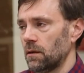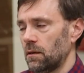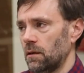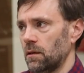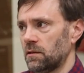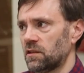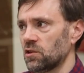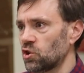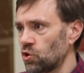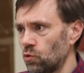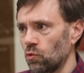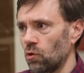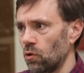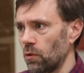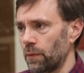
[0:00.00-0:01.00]
it's a
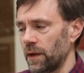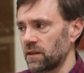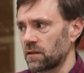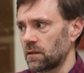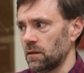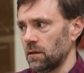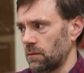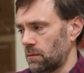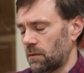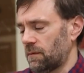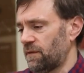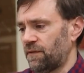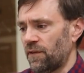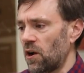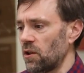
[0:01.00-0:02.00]
tool that's going to
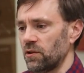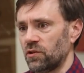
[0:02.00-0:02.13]
fall